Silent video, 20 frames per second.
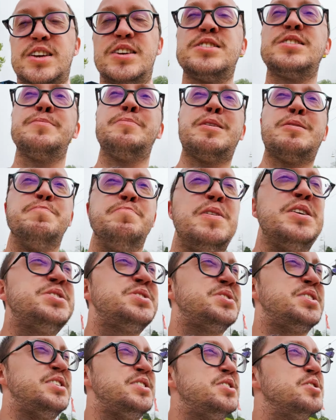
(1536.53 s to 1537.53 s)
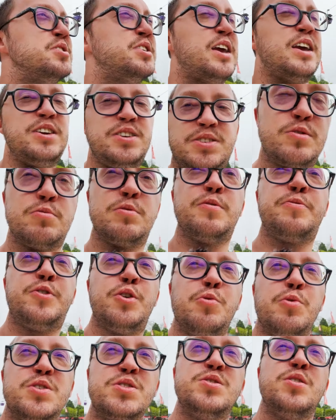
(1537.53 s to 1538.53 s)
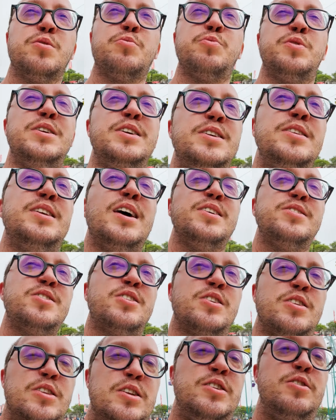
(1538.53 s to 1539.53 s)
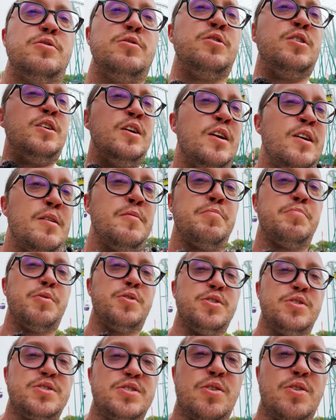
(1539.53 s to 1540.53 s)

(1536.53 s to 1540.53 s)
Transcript: It's a bit misty today, so the view was not really that clear, but it